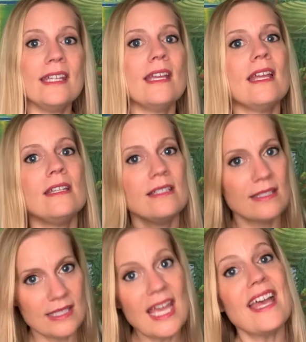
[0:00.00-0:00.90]

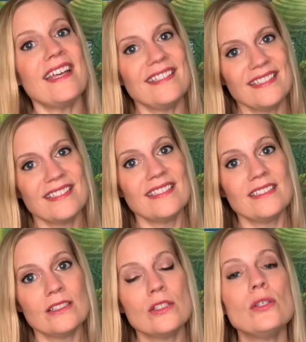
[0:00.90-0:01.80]
instead
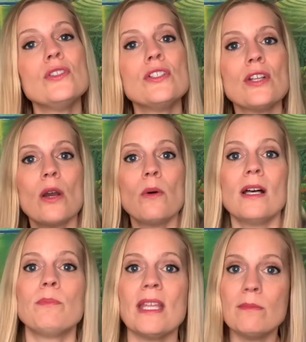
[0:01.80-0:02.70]
to show
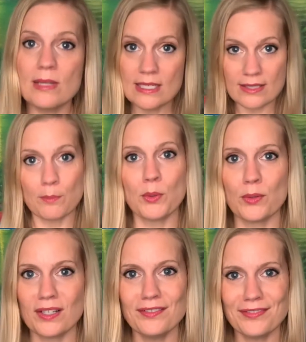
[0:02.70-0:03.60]
up and be
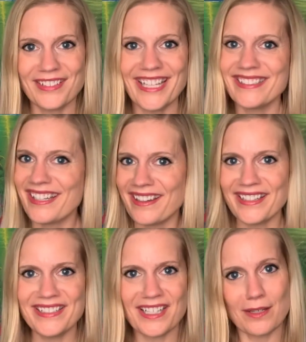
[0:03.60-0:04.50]
supportive and
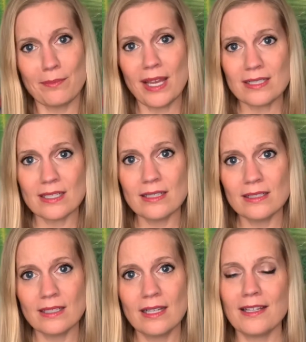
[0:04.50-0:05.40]
kind and compassionate,
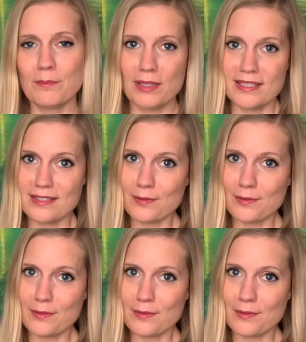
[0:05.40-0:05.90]
plus the